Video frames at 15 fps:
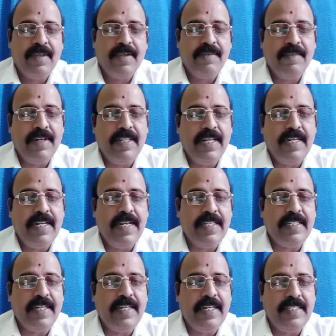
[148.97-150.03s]
When the
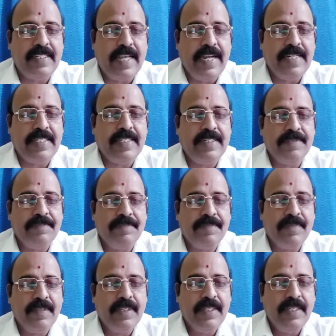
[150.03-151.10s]
teacher decides
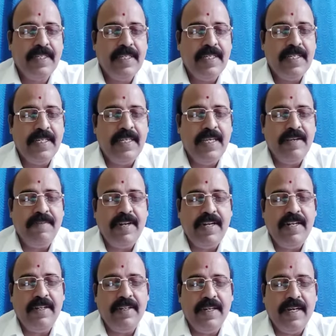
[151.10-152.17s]

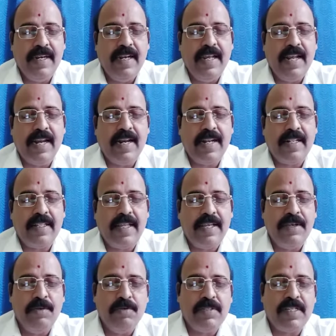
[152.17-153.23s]
even earlier the
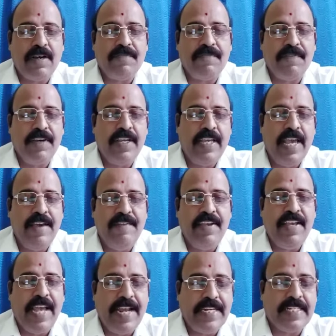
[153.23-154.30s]
use of AV
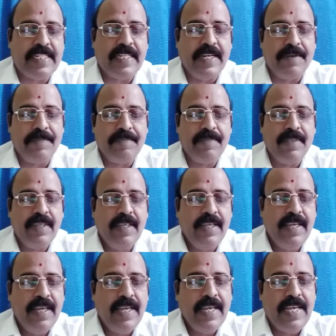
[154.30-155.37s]
aids,
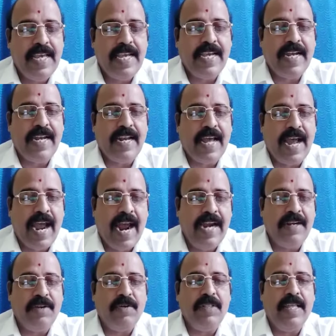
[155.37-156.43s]
he can
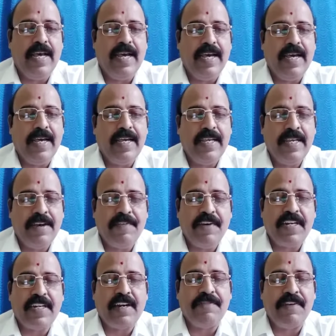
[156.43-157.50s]
add to the
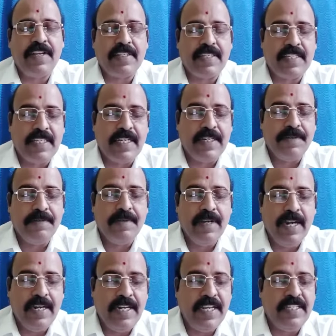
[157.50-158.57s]
effect of his
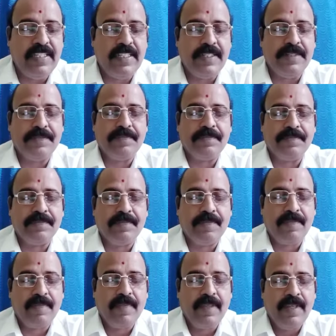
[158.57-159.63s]
teaching.
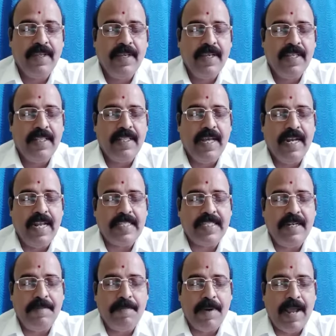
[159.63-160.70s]
The
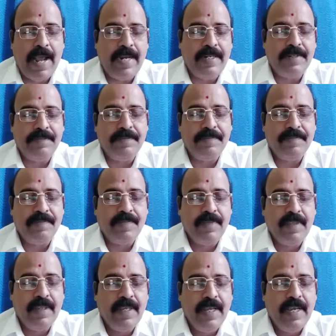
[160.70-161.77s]
lesson plan
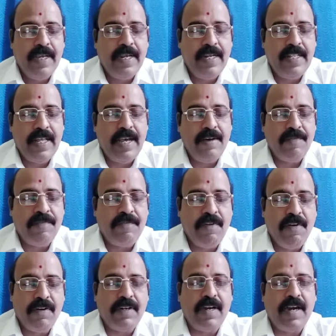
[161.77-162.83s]
in the
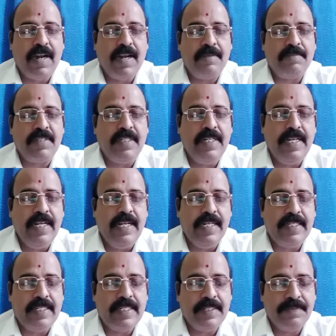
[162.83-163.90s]
4 columns
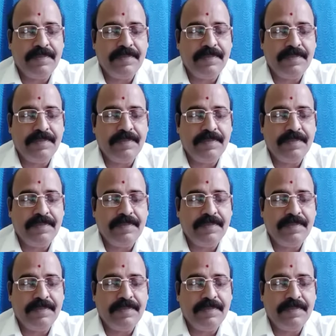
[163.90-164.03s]
deals